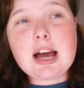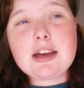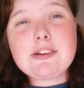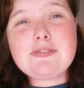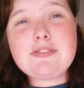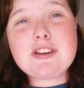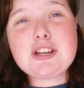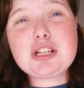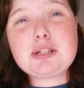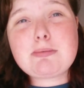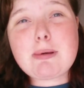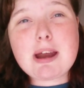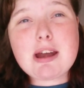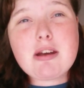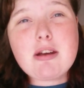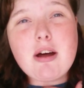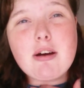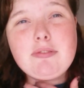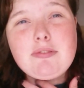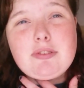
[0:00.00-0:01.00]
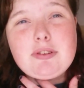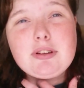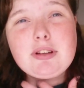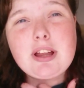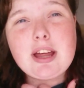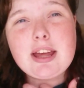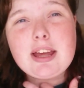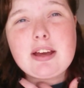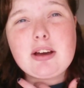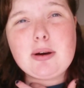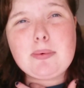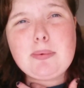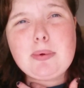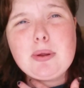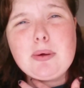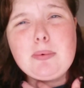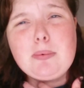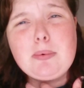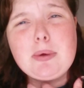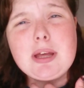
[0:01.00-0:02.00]
finished my novel a
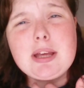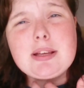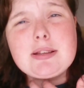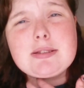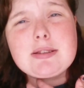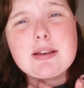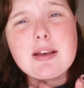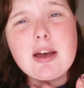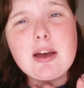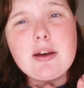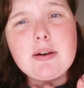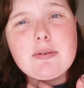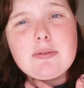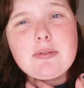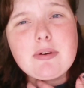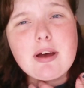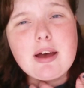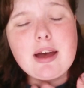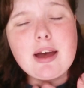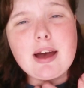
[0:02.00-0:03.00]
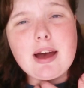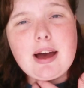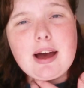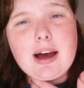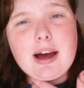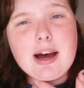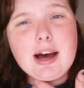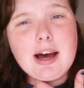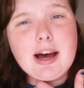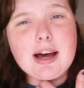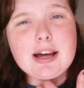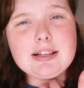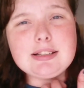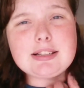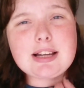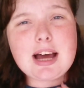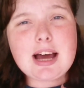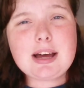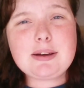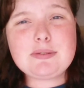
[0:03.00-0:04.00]
couple of weeks ago
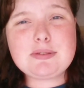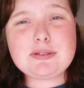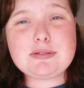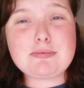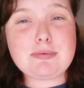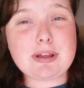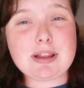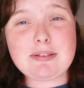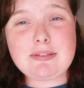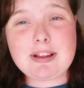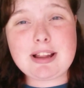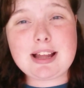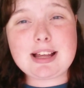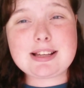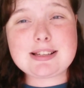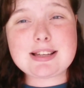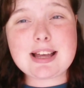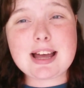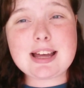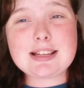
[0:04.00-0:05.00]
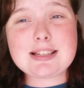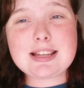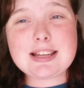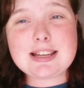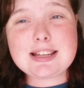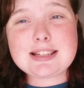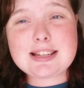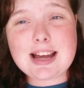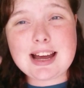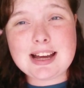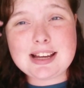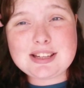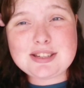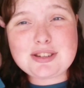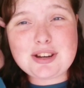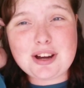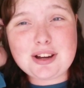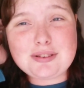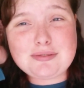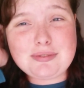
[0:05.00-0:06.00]
and I was really excited. I
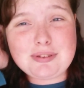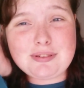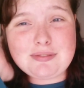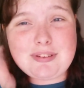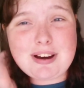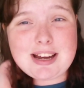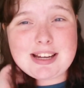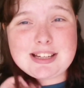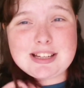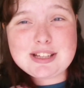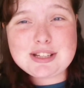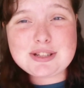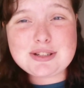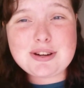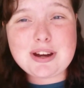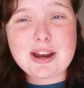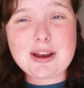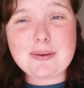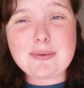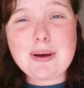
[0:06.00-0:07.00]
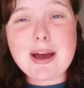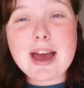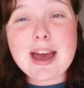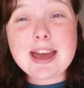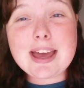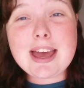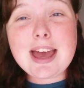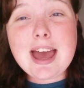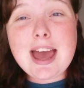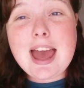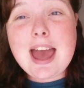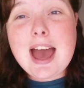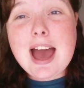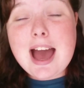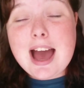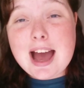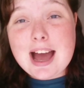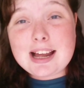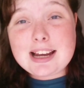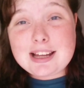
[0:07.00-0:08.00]
started rewriting straight away
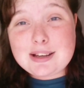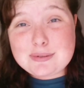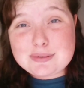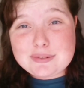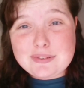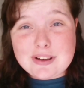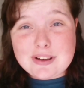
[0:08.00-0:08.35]
and it was